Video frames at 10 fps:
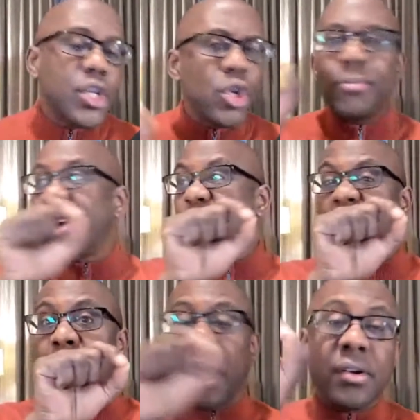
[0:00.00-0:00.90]
too much, we
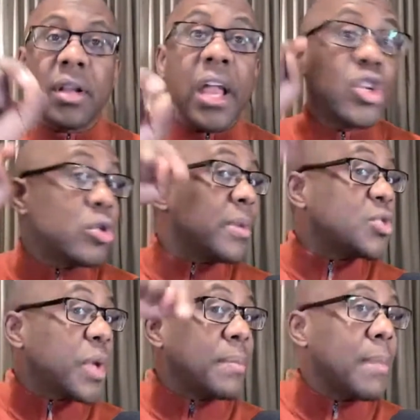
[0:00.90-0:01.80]
can be underlining, too
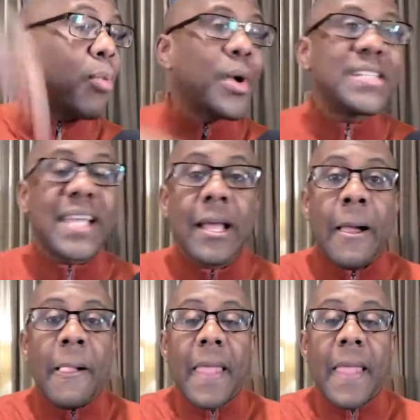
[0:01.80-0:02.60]
much, we can be pointing.